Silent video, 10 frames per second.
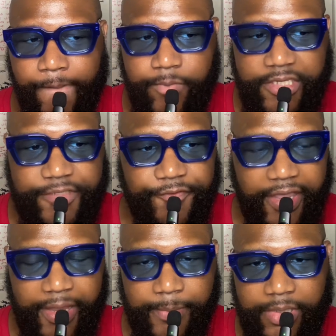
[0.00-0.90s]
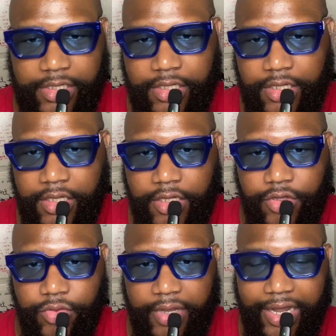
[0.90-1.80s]
this family
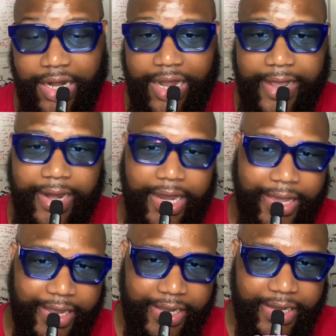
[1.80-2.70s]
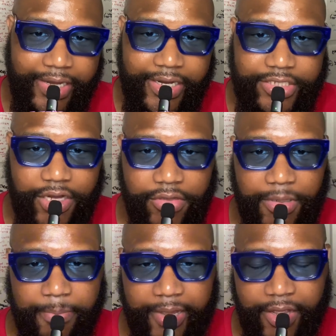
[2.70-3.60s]
who had a lot of land and talked
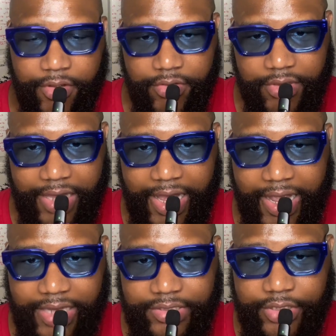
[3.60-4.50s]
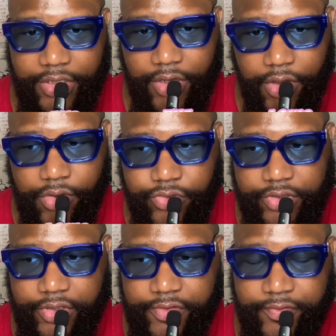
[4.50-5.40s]
about the highs and the
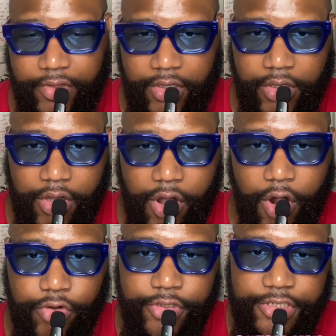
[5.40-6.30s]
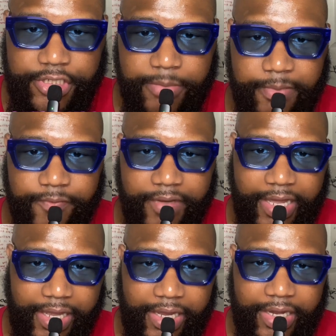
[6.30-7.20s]
lows of ownership of
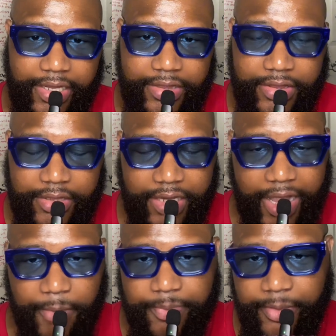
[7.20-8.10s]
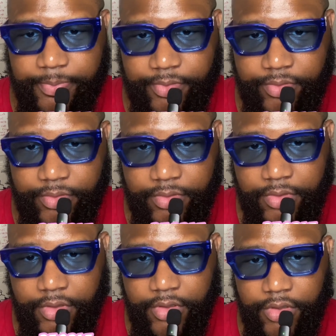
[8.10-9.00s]
land and how people
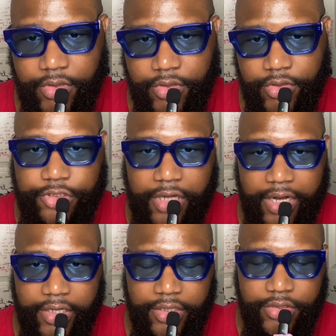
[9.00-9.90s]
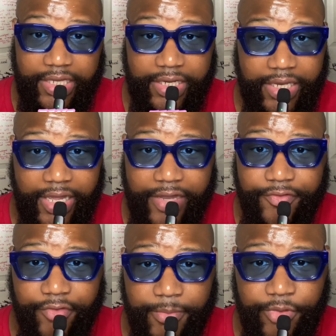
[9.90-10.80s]
try to take
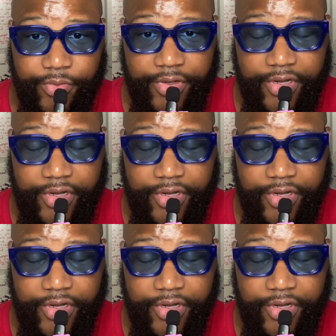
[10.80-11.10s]
land from you in